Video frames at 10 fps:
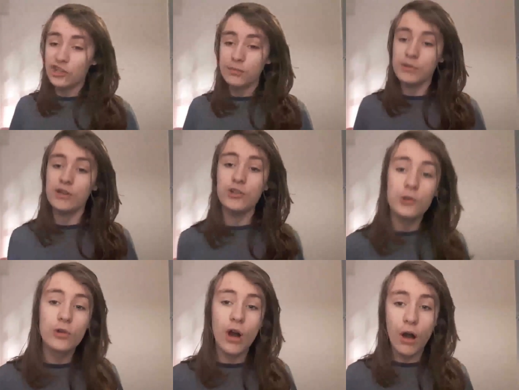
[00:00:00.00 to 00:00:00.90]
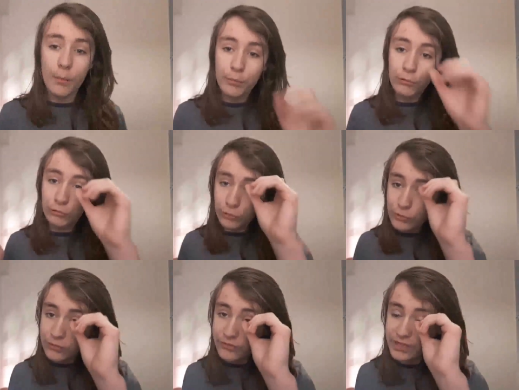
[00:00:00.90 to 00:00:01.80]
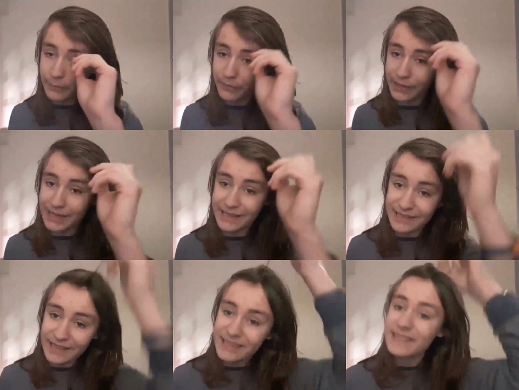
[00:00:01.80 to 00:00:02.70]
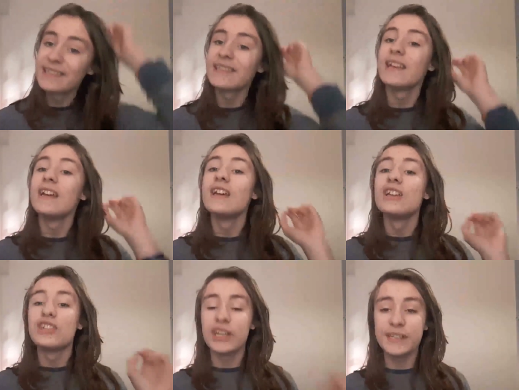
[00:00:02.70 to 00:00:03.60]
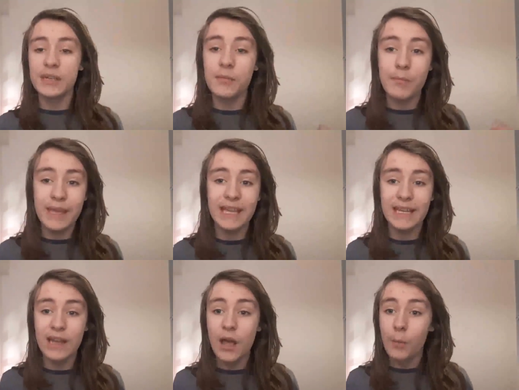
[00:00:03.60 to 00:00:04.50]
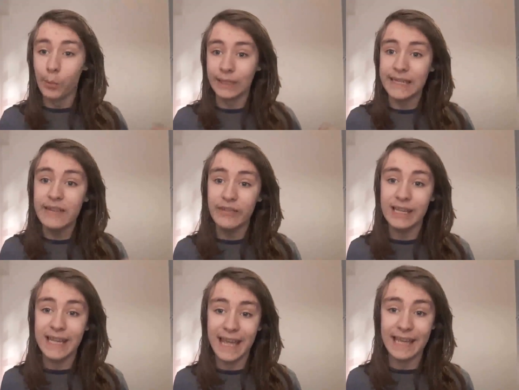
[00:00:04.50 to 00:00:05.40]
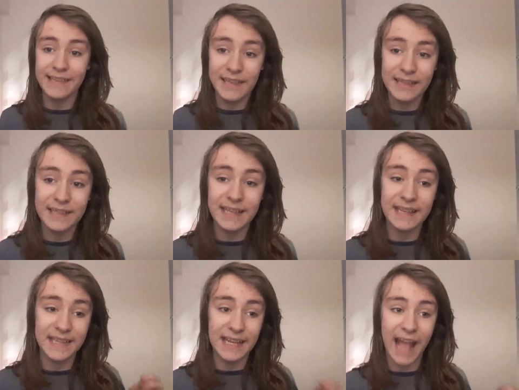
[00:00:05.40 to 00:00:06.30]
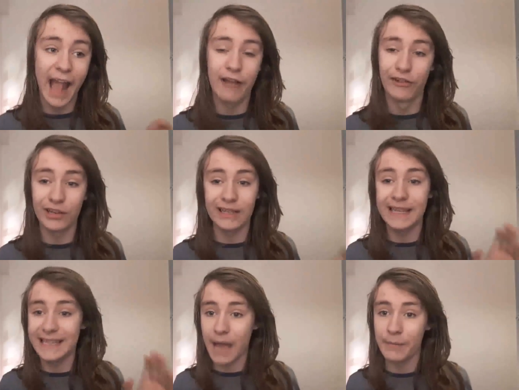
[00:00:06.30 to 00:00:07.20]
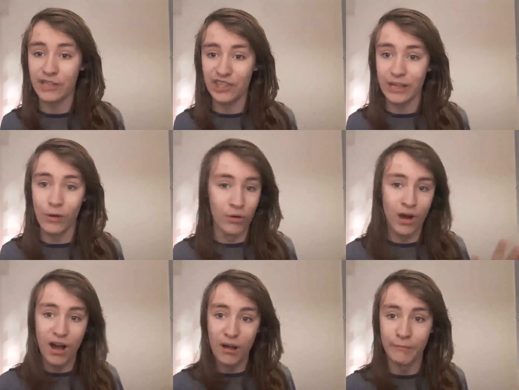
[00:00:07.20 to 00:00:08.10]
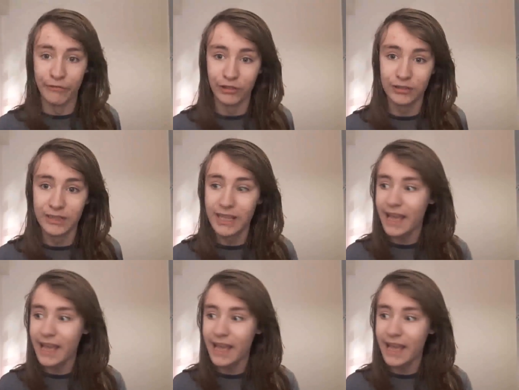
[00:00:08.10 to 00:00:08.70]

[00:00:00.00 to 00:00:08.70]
Just because you can't prove something exists doesn't mean believing it exists is inherently damaging or harmful.